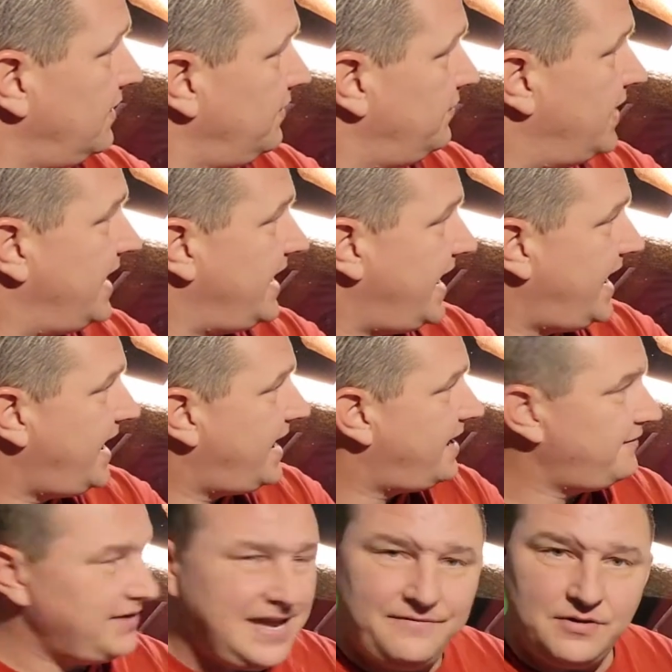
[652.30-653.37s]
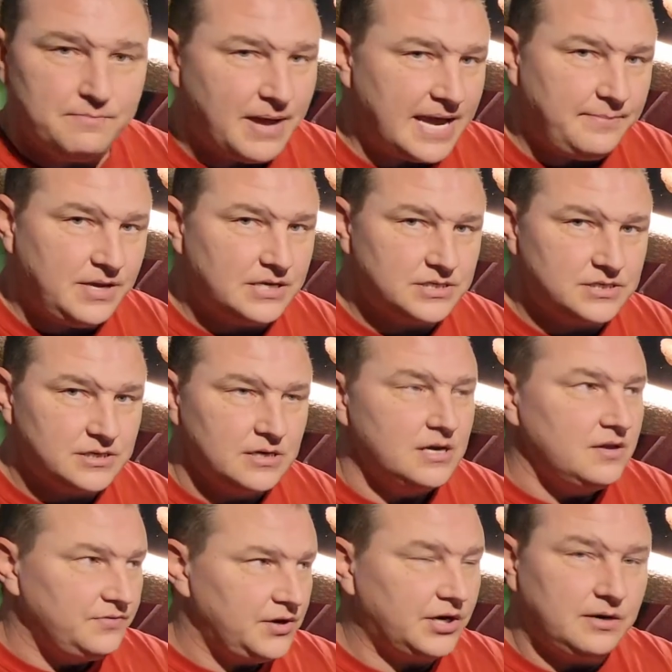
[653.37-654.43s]
they have, even babies,
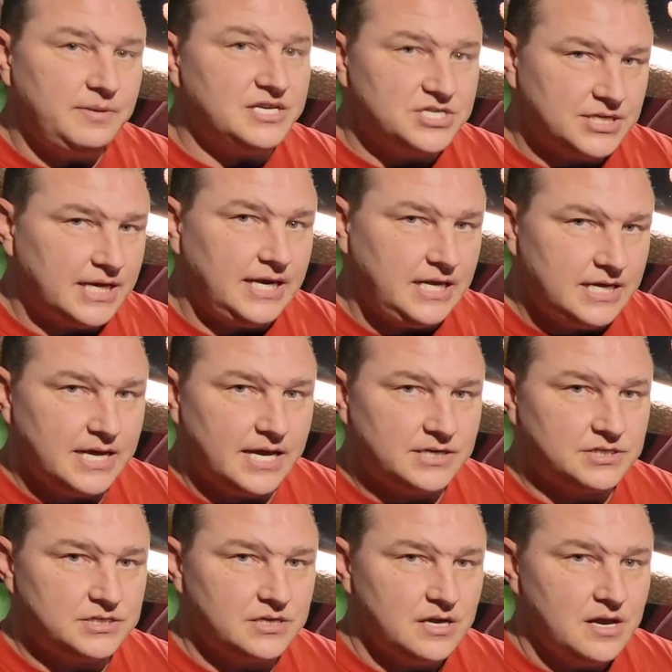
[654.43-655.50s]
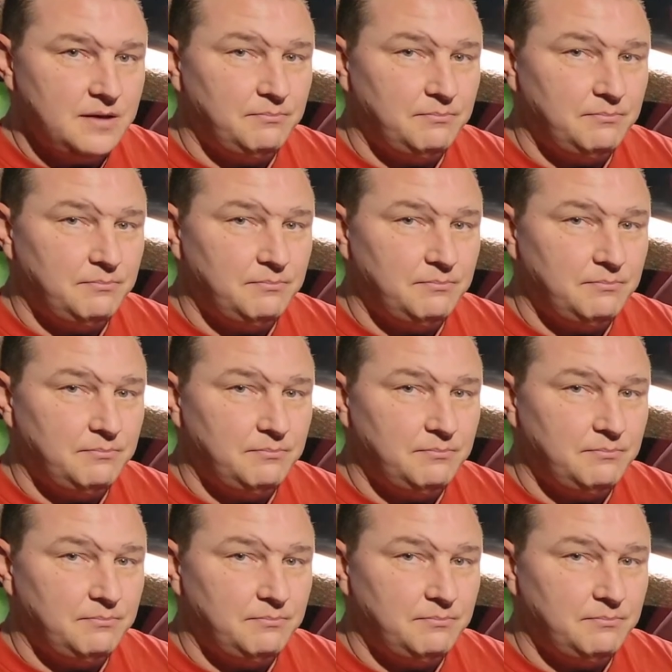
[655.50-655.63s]
they're going to be skinny, yes,